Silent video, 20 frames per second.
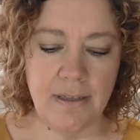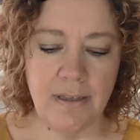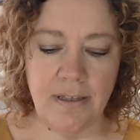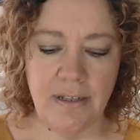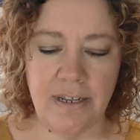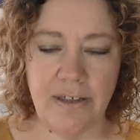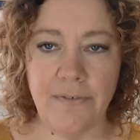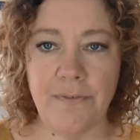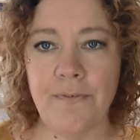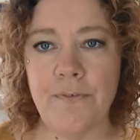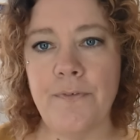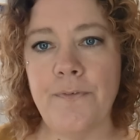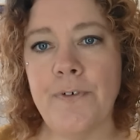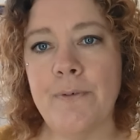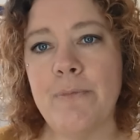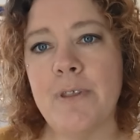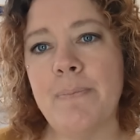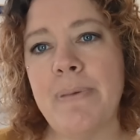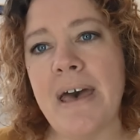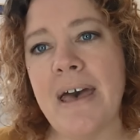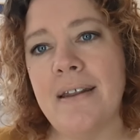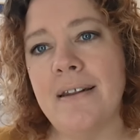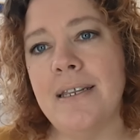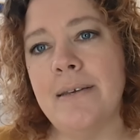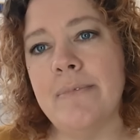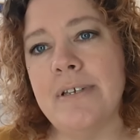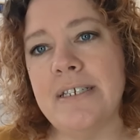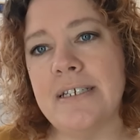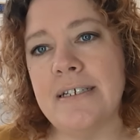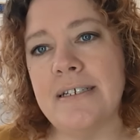Now, from the pattern
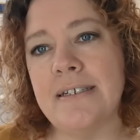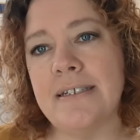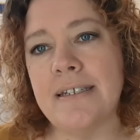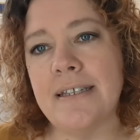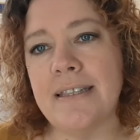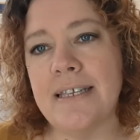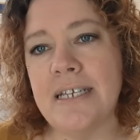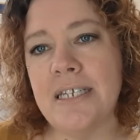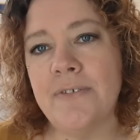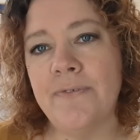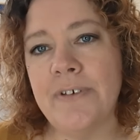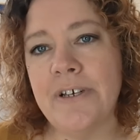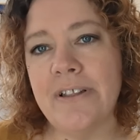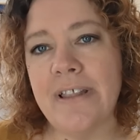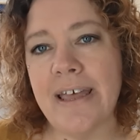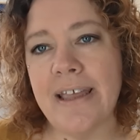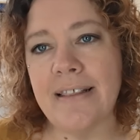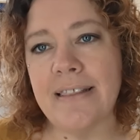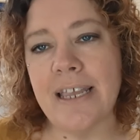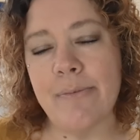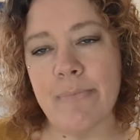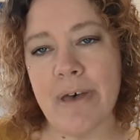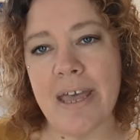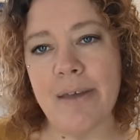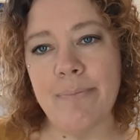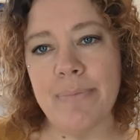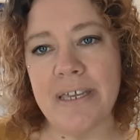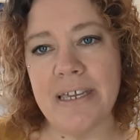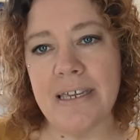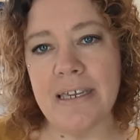images, these feel like they
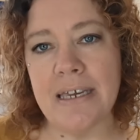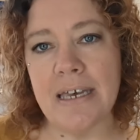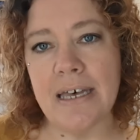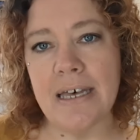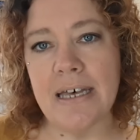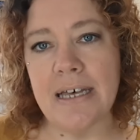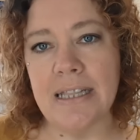might be